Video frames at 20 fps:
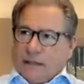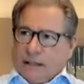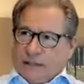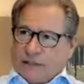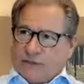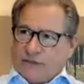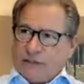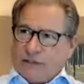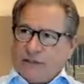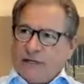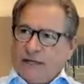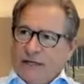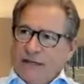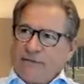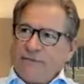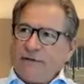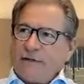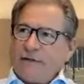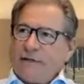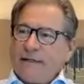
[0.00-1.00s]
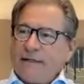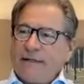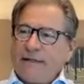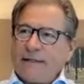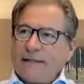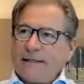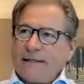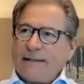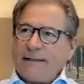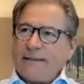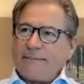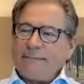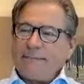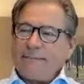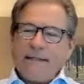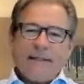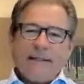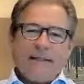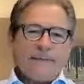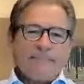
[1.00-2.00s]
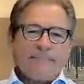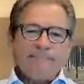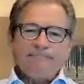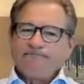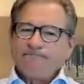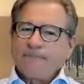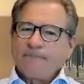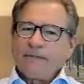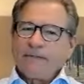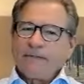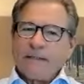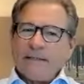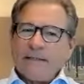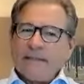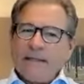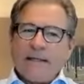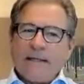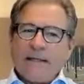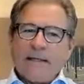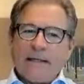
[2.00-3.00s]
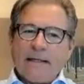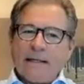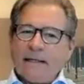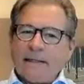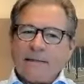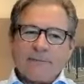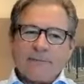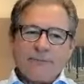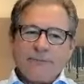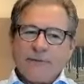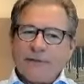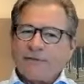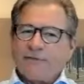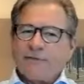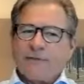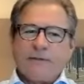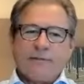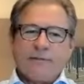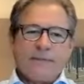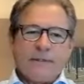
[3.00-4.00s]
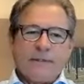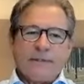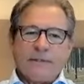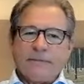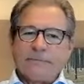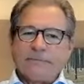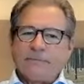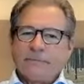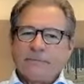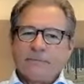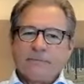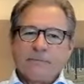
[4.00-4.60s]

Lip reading: He said, David, man, nah, I don't think so, man.